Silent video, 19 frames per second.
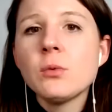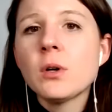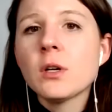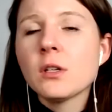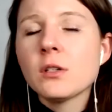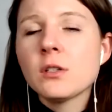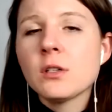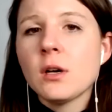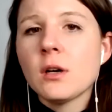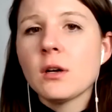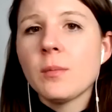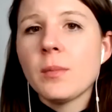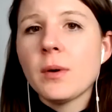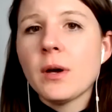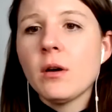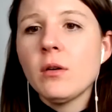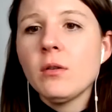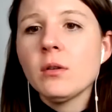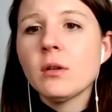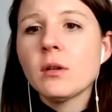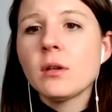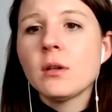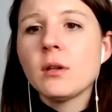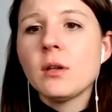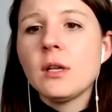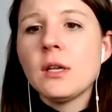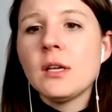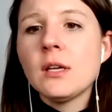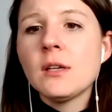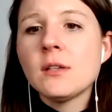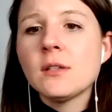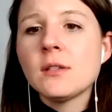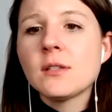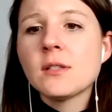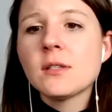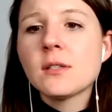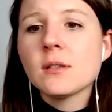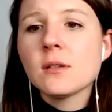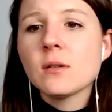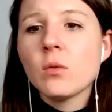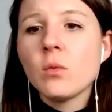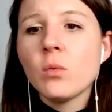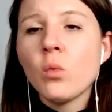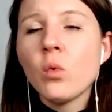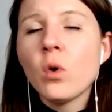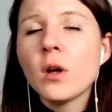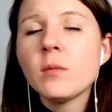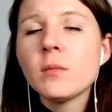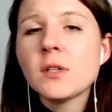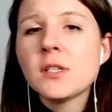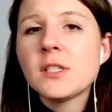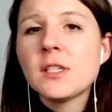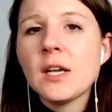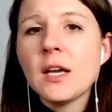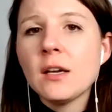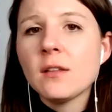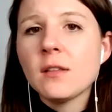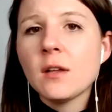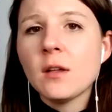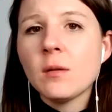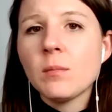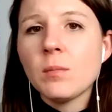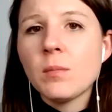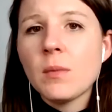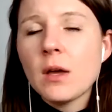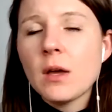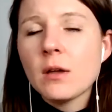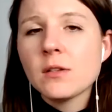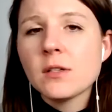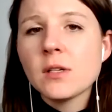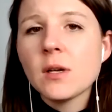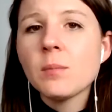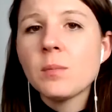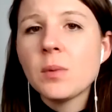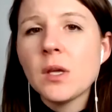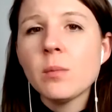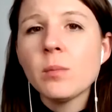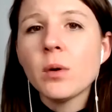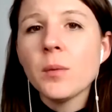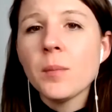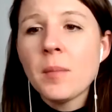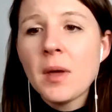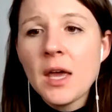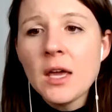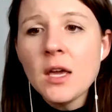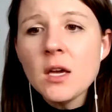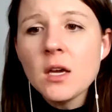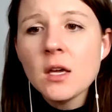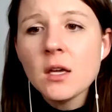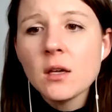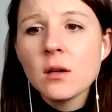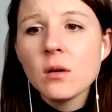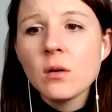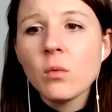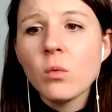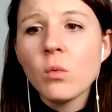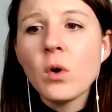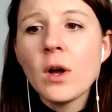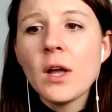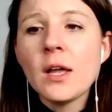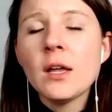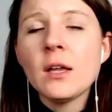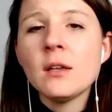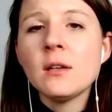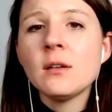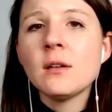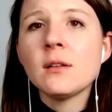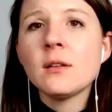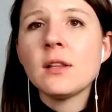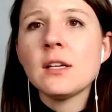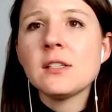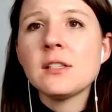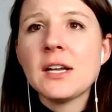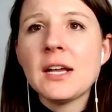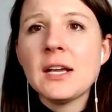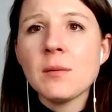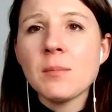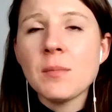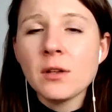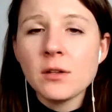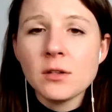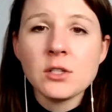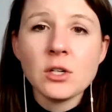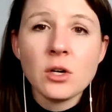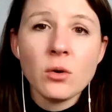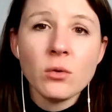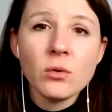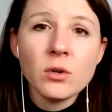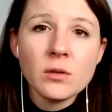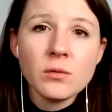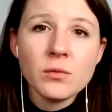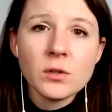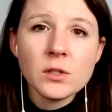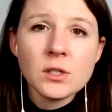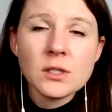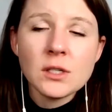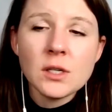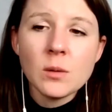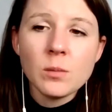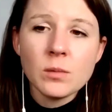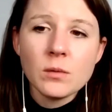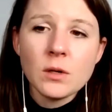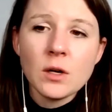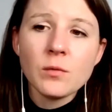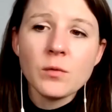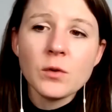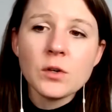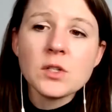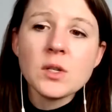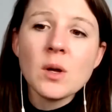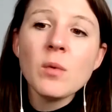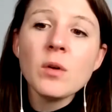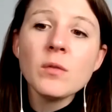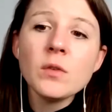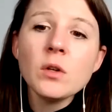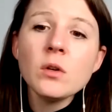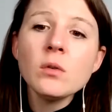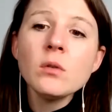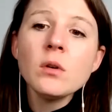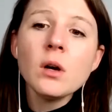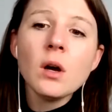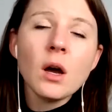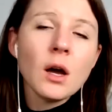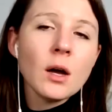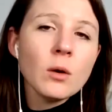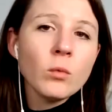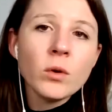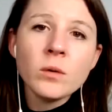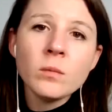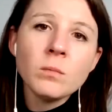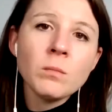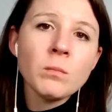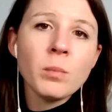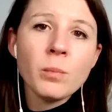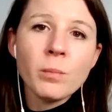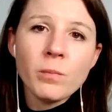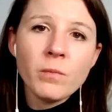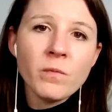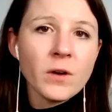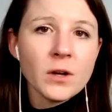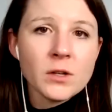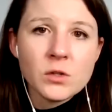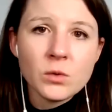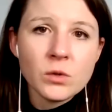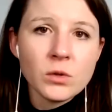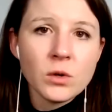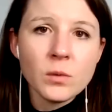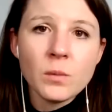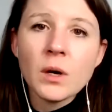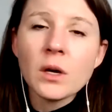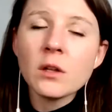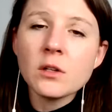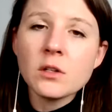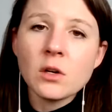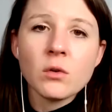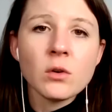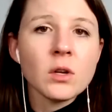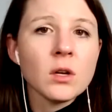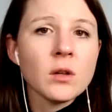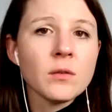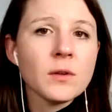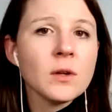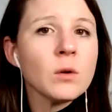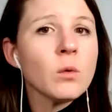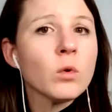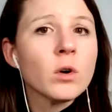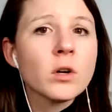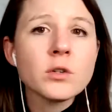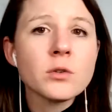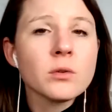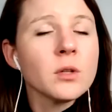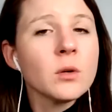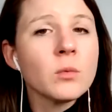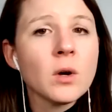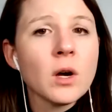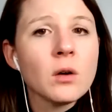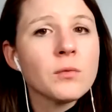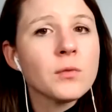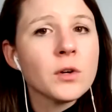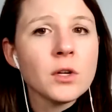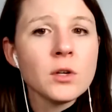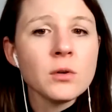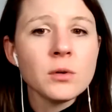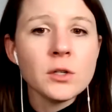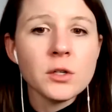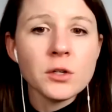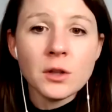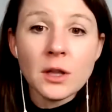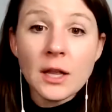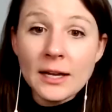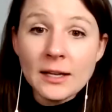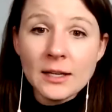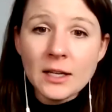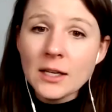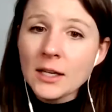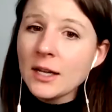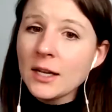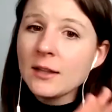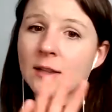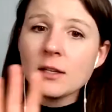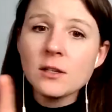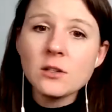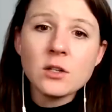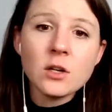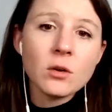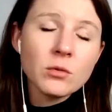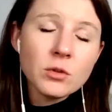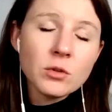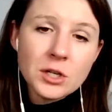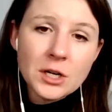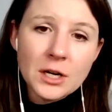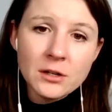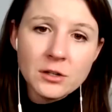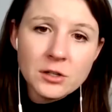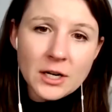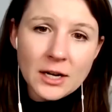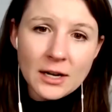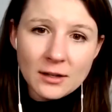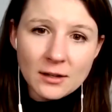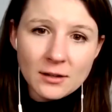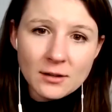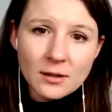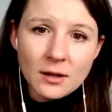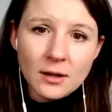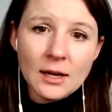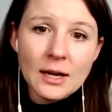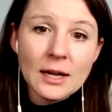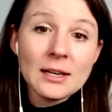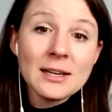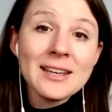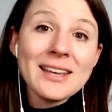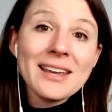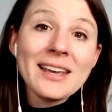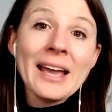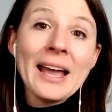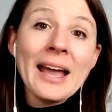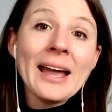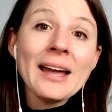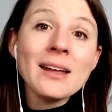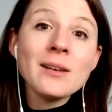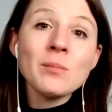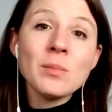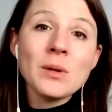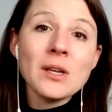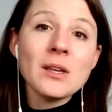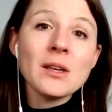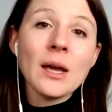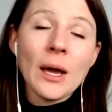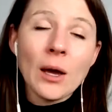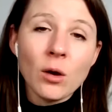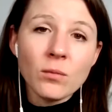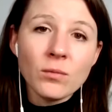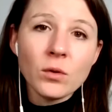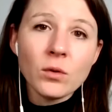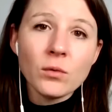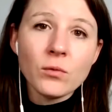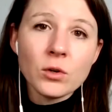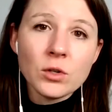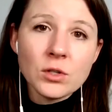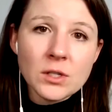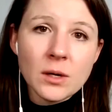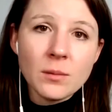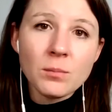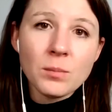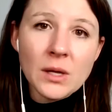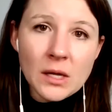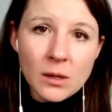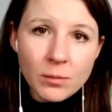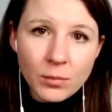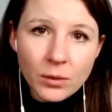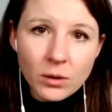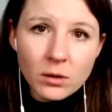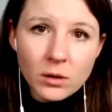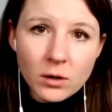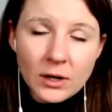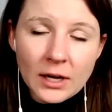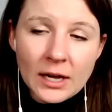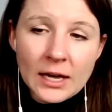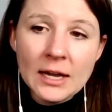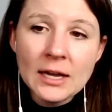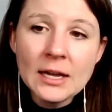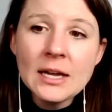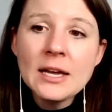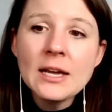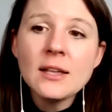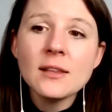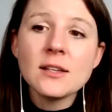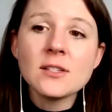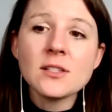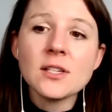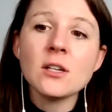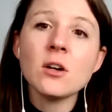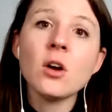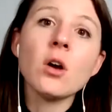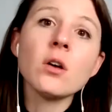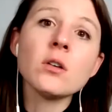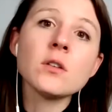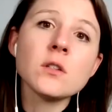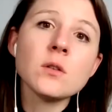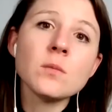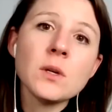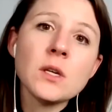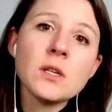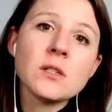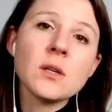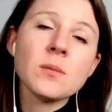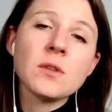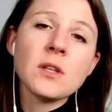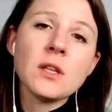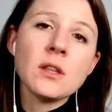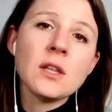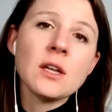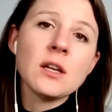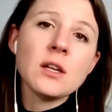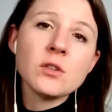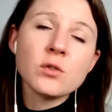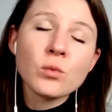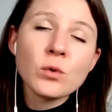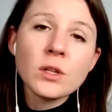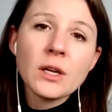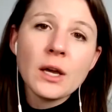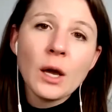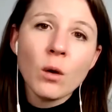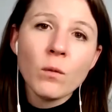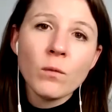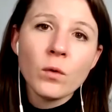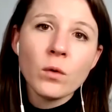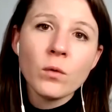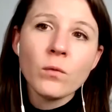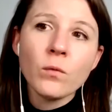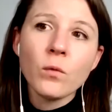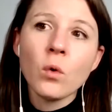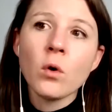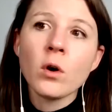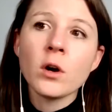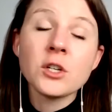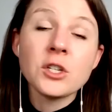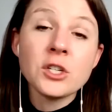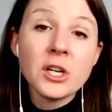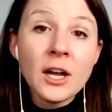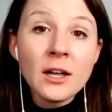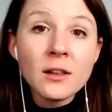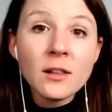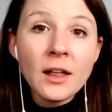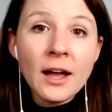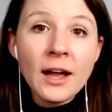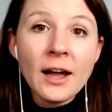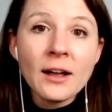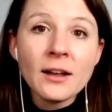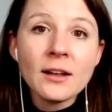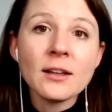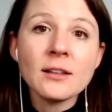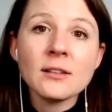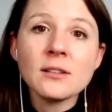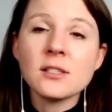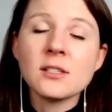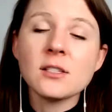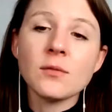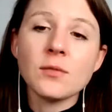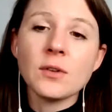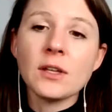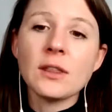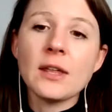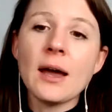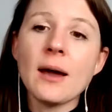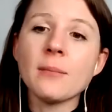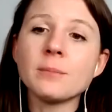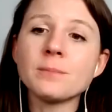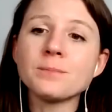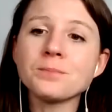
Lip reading: want to talk about is one mistake that some people make when they take melatonin for sleep. Now, for some of you, I wouldn't fuss with your melatonin. If it works really well for you and you're liking it, then don't change anything. And it can be helpful for some people. Okay. This can also be something that is really helpful for jet lag and stuff like that.